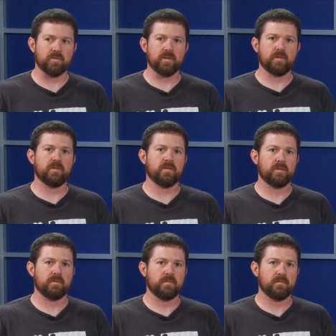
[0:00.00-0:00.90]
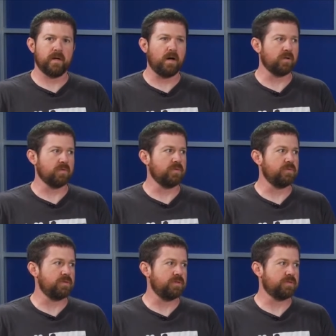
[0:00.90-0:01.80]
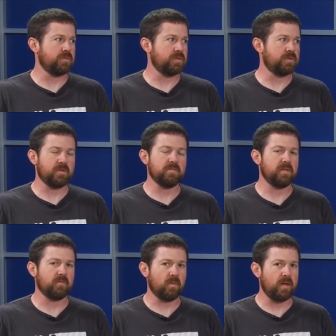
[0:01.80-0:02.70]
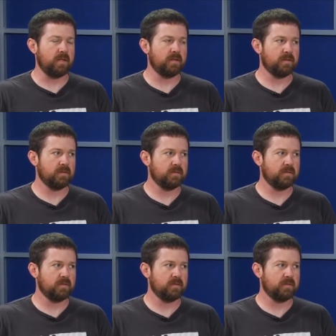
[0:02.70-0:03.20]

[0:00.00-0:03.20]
what their algorithm is for determining rank.